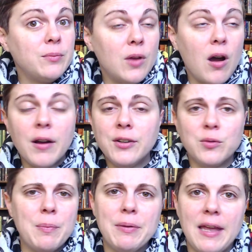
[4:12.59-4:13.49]
hard to
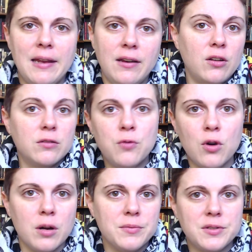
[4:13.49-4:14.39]
replicate in other
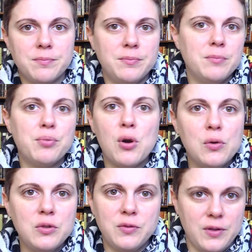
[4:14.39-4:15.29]
forms, in
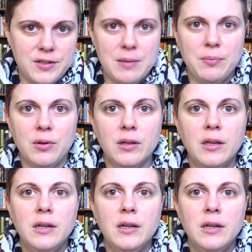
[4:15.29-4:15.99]
prose, for example.